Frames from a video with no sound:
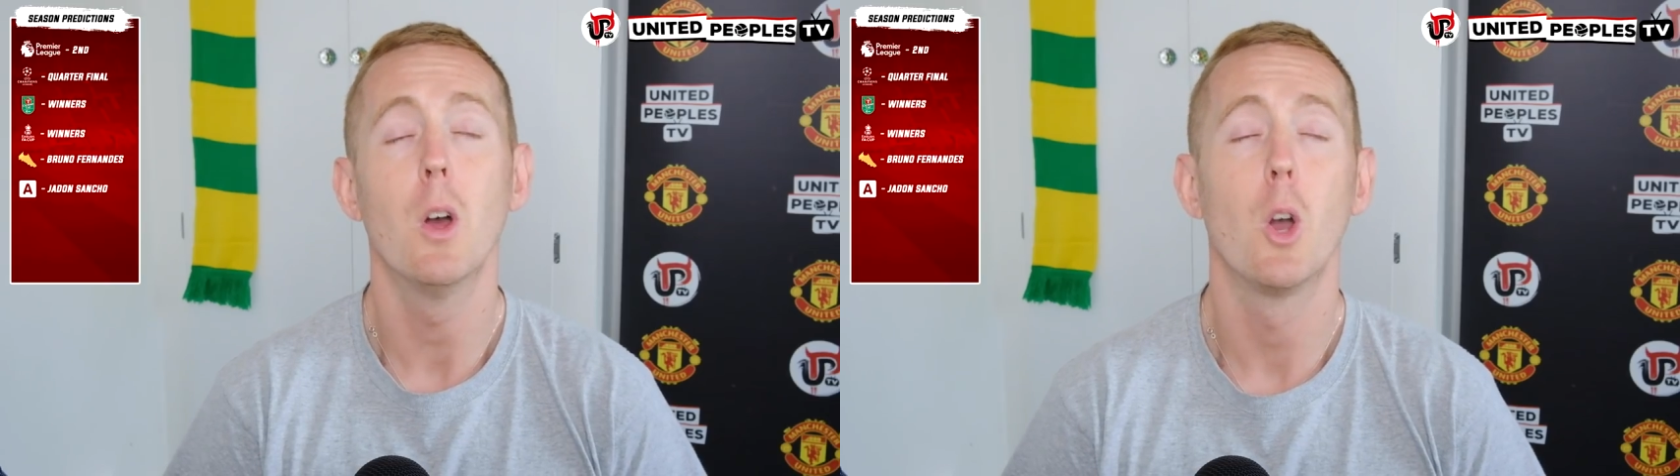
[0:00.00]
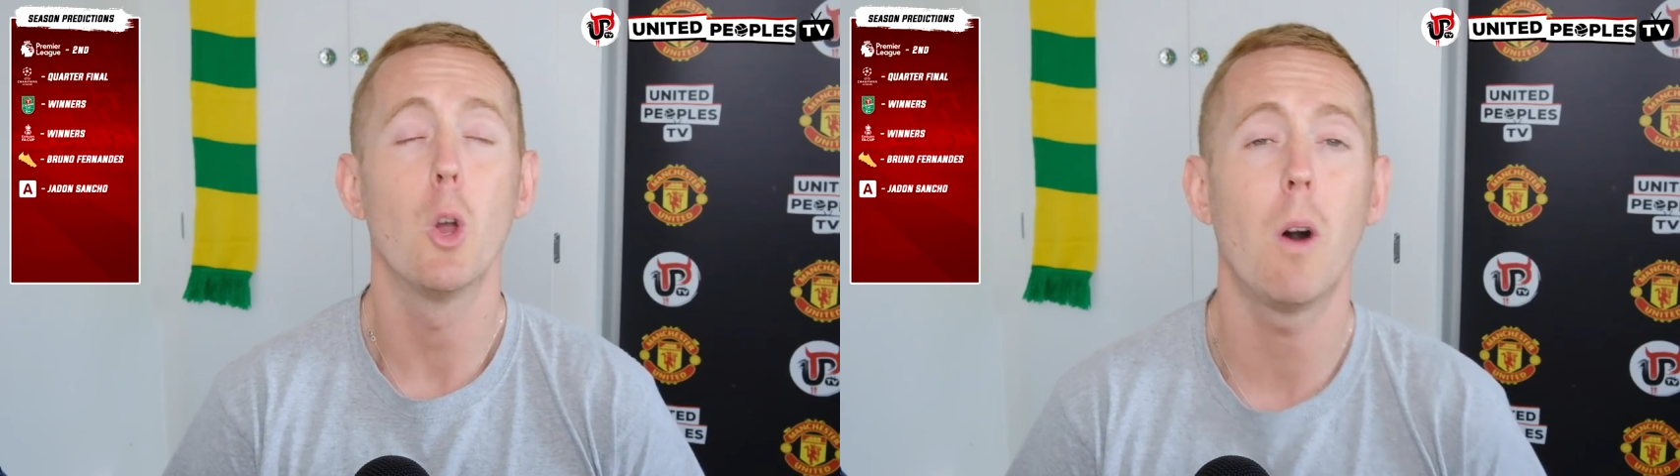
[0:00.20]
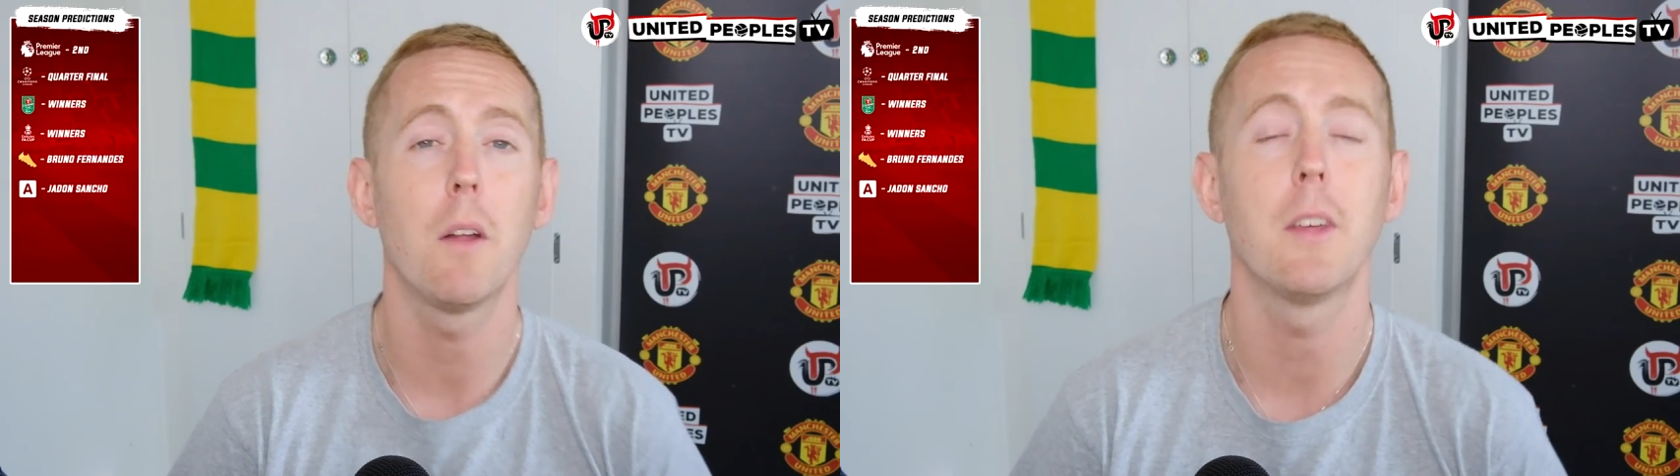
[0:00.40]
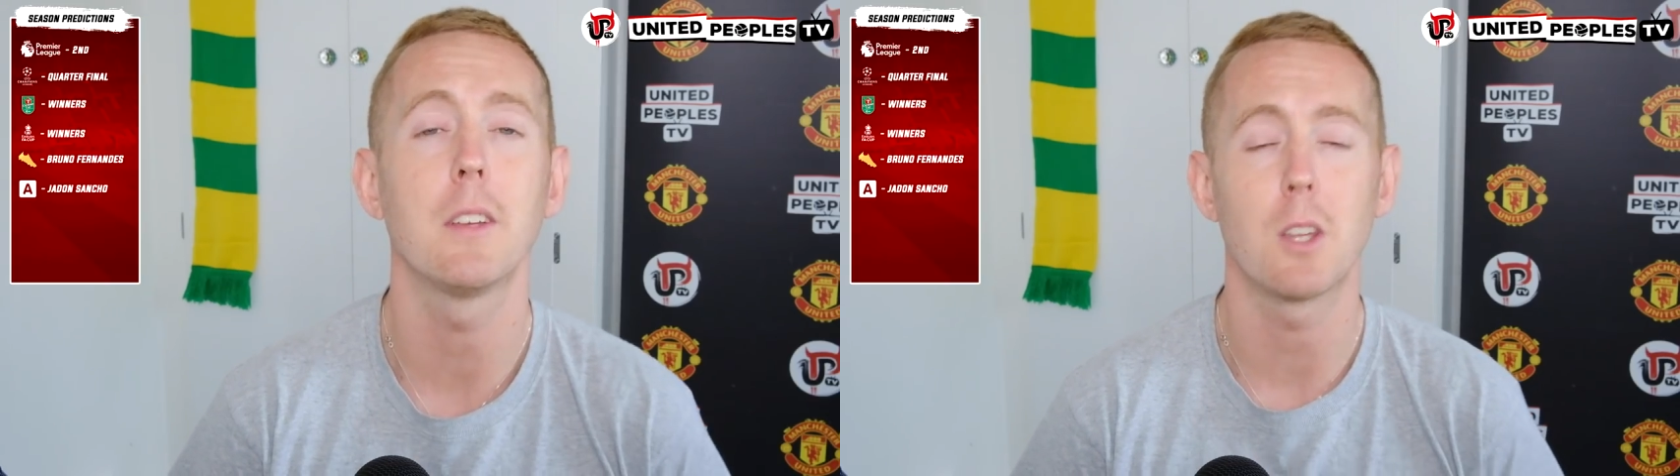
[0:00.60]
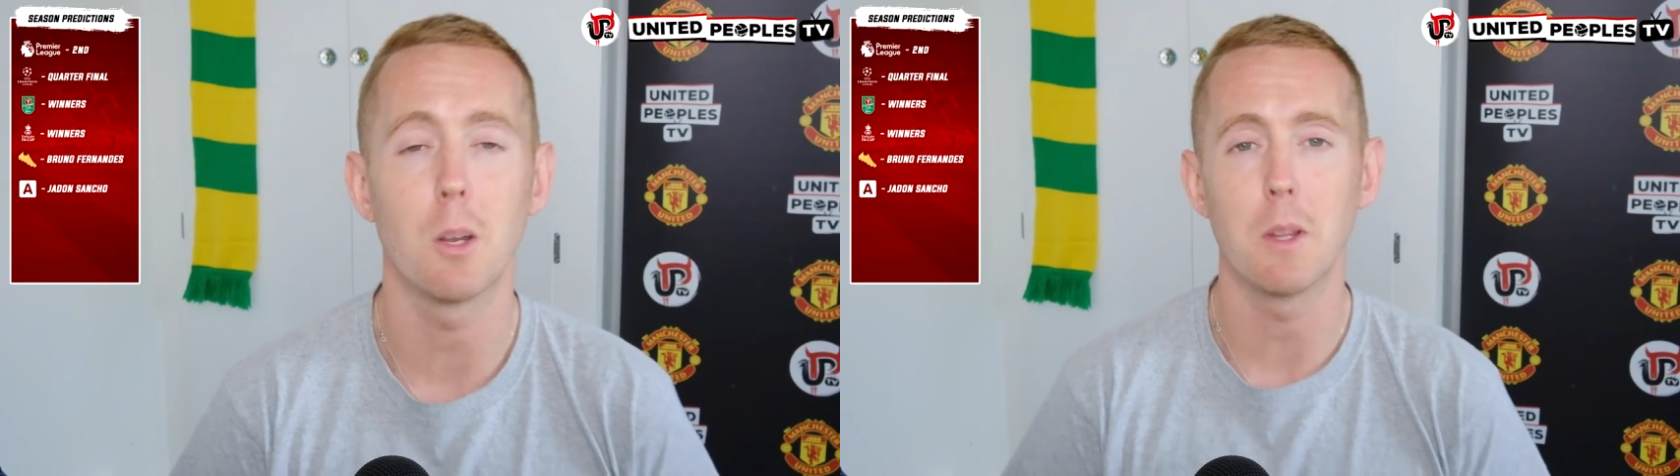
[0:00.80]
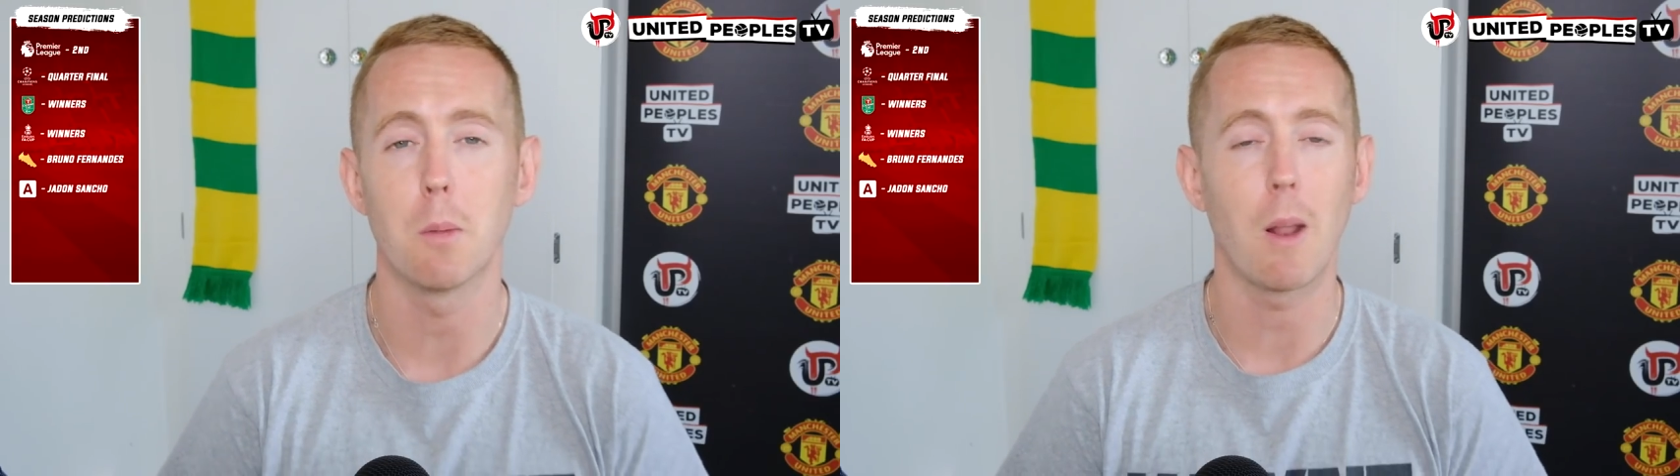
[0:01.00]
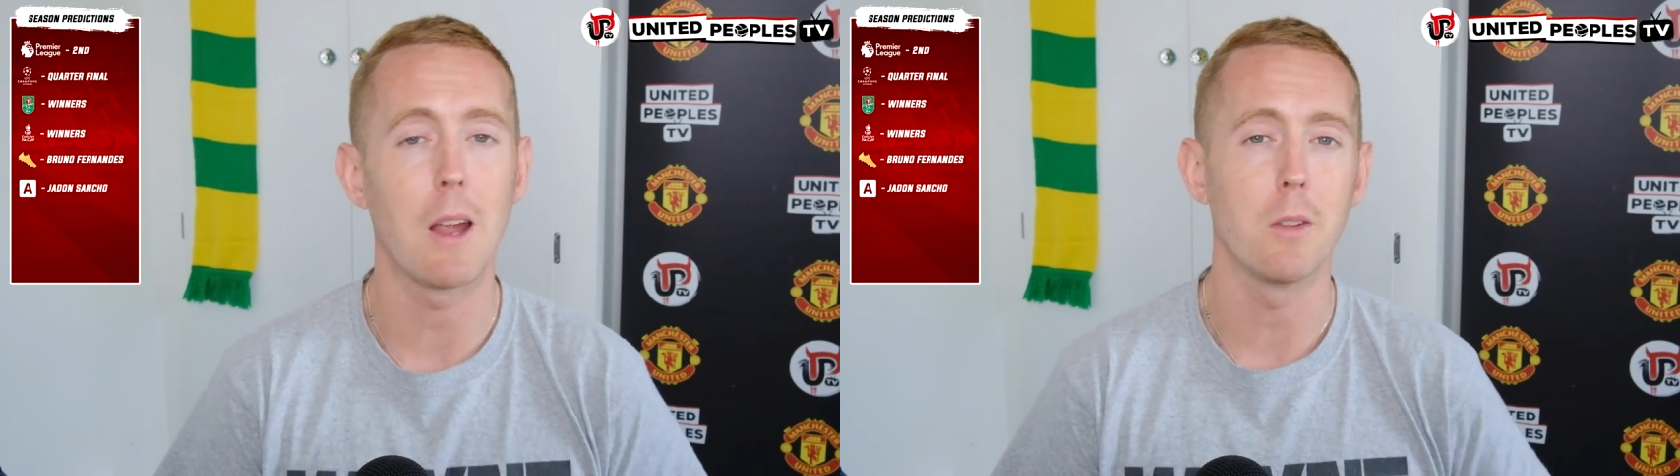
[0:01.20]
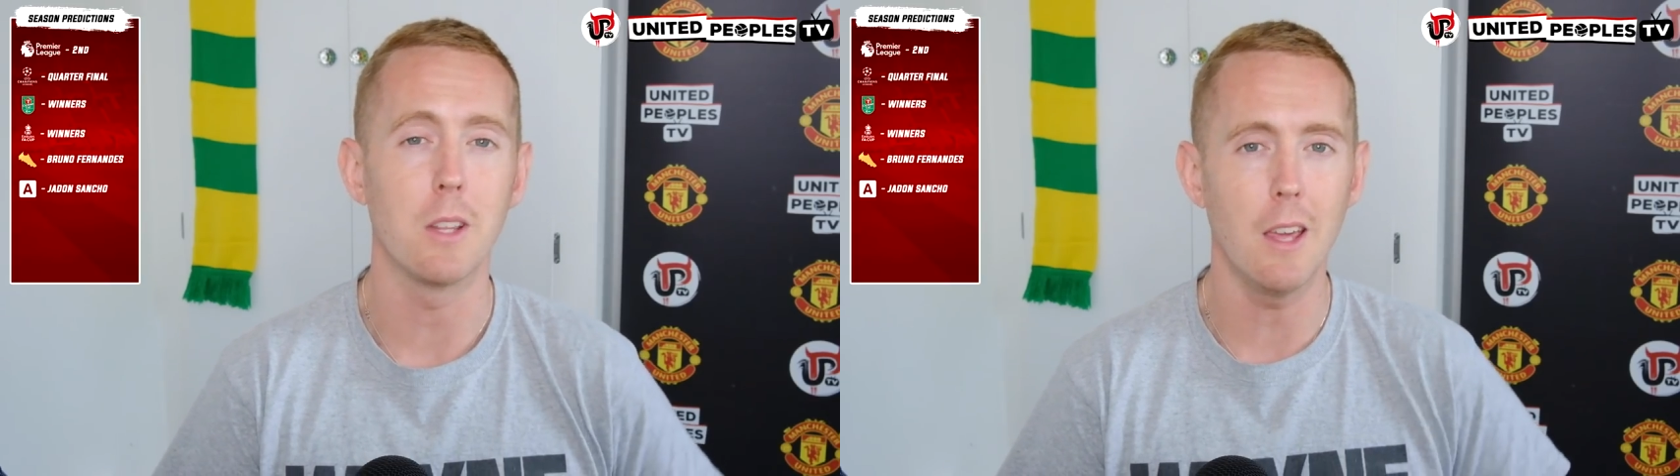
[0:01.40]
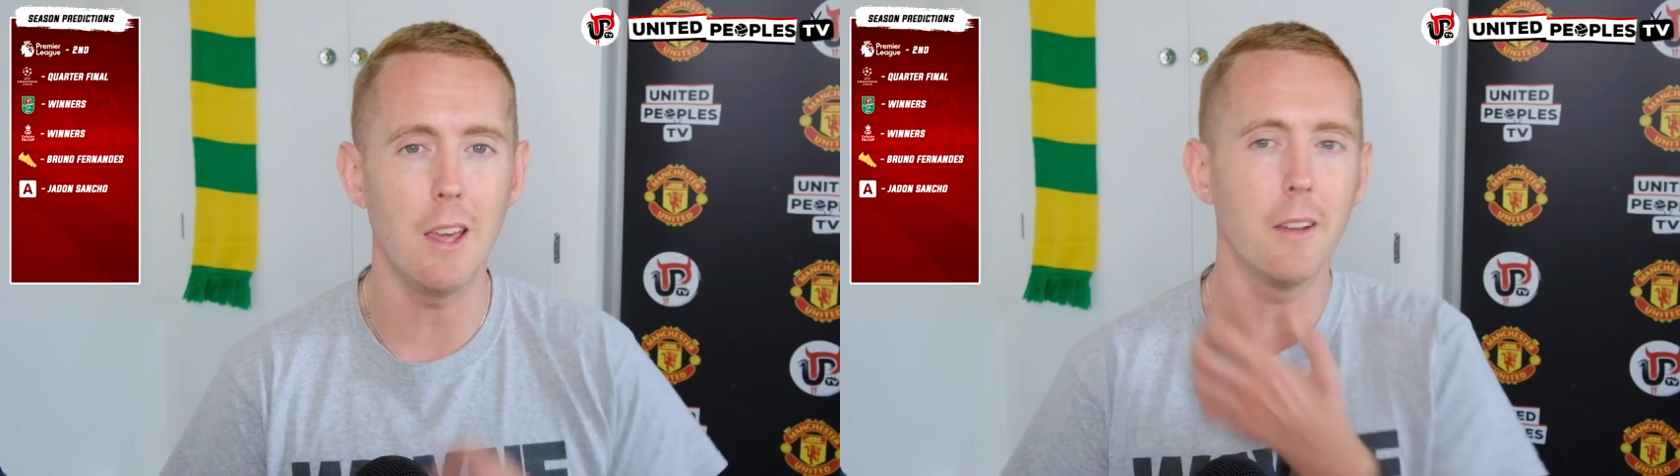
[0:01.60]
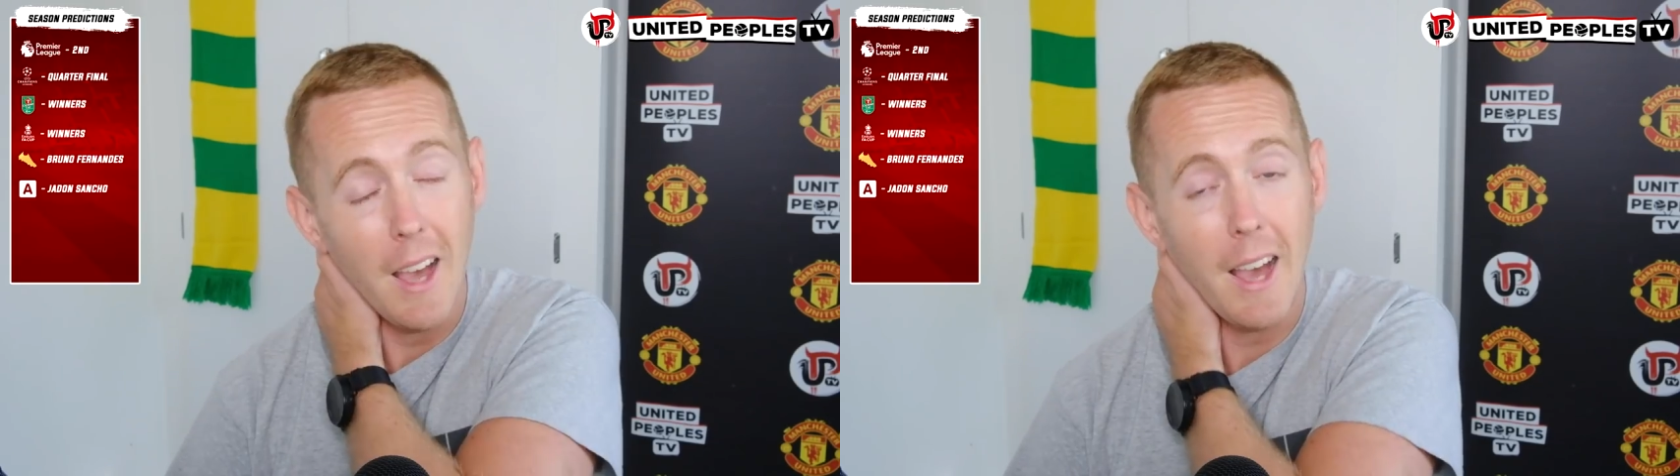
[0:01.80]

who I think is going to be the player of the year.